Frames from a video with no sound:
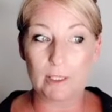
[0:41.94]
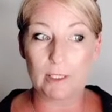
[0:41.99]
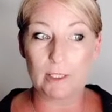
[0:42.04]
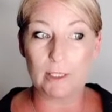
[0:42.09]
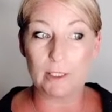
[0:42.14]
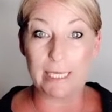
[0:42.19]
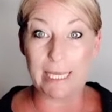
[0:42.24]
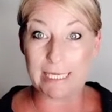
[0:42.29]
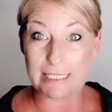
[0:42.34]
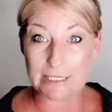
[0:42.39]

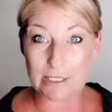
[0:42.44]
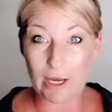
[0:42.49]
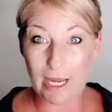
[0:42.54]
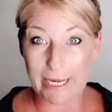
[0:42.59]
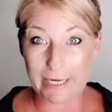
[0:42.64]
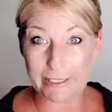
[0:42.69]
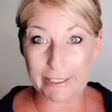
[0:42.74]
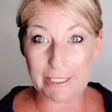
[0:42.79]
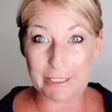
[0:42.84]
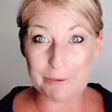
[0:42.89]

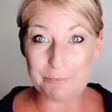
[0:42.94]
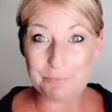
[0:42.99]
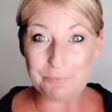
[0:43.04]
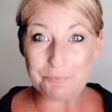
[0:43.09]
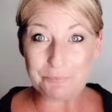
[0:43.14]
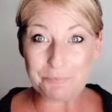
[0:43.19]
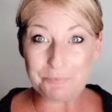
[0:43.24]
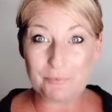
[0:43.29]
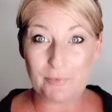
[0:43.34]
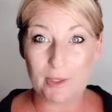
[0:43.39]
anxiety,
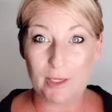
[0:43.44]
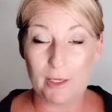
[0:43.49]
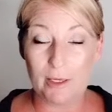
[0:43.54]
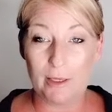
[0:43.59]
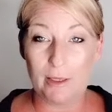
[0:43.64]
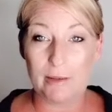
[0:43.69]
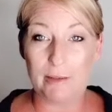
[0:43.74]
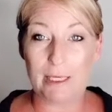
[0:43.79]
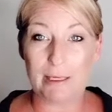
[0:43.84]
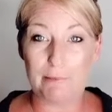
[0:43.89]

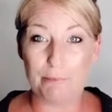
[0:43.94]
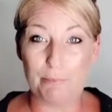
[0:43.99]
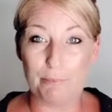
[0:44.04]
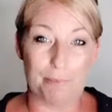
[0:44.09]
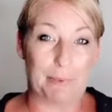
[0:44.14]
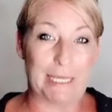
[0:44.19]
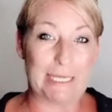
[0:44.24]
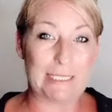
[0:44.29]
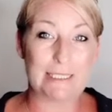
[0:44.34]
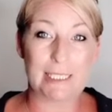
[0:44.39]
then
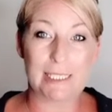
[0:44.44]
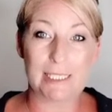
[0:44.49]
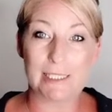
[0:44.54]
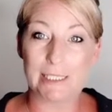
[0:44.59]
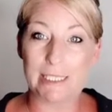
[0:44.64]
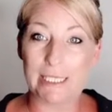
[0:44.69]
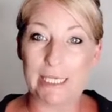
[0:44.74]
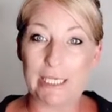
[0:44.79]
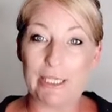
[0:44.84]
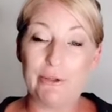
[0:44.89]

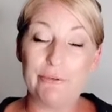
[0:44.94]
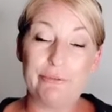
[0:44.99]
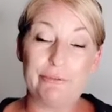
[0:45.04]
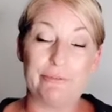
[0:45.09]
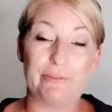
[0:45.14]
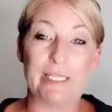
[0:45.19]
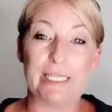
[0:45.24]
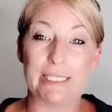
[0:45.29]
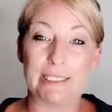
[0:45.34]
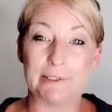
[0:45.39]
basically
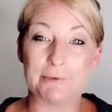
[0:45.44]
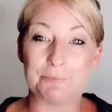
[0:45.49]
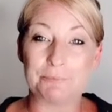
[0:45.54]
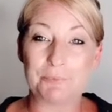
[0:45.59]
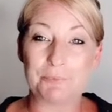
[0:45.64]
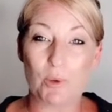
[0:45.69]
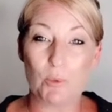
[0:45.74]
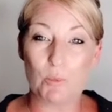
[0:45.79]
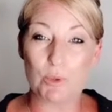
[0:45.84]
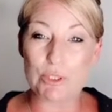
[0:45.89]
fear
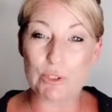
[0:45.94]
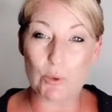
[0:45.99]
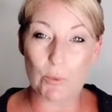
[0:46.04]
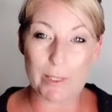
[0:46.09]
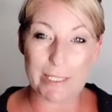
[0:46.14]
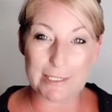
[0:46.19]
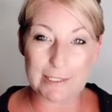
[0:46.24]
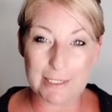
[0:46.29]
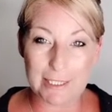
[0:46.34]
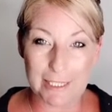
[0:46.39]
was
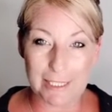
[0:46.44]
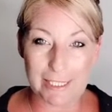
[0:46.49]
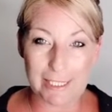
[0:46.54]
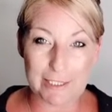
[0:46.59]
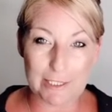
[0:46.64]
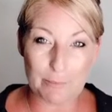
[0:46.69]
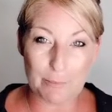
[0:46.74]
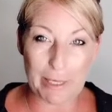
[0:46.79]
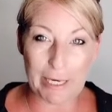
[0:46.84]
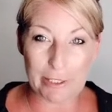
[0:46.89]
always sitting in
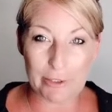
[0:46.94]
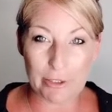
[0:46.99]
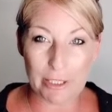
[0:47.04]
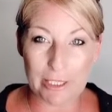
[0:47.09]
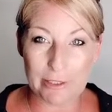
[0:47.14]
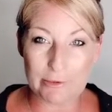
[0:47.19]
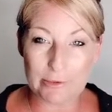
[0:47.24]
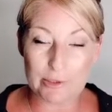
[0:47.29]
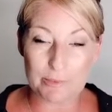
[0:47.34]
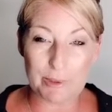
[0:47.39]
the
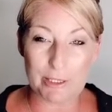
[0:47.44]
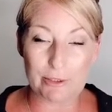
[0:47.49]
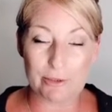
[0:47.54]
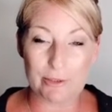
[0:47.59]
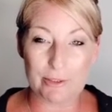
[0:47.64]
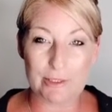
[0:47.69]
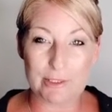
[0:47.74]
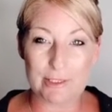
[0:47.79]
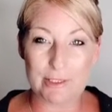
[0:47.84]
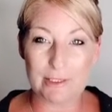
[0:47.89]
background
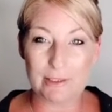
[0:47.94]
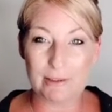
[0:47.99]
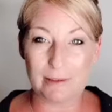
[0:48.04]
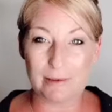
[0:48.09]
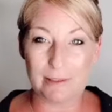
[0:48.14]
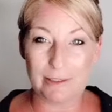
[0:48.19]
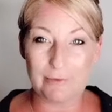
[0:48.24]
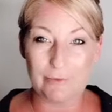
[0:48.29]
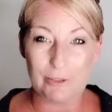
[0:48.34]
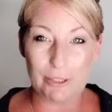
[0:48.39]
because
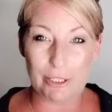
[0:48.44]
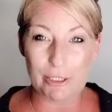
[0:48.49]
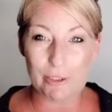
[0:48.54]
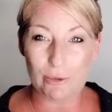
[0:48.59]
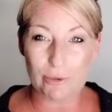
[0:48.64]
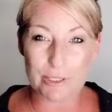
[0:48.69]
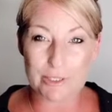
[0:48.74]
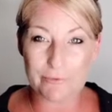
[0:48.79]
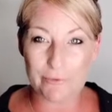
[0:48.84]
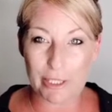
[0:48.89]
they're very
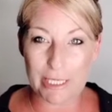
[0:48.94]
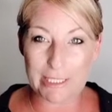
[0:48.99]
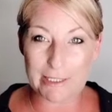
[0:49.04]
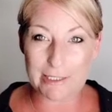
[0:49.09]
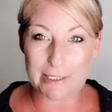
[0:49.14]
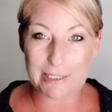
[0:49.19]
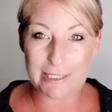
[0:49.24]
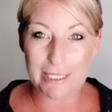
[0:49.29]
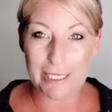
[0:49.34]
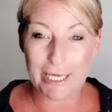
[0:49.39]
close
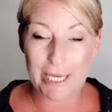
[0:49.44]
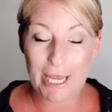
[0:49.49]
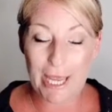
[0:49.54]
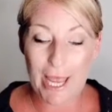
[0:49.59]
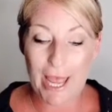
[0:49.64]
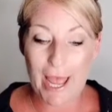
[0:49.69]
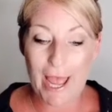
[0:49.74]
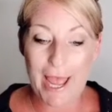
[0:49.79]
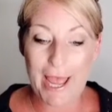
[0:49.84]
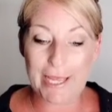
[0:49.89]
friends.
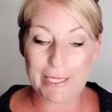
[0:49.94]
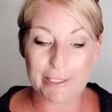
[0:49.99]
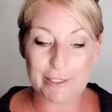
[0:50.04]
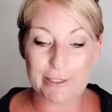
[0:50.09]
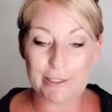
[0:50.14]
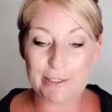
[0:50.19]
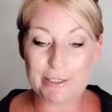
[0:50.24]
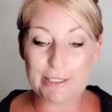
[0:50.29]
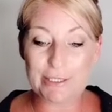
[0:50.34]
And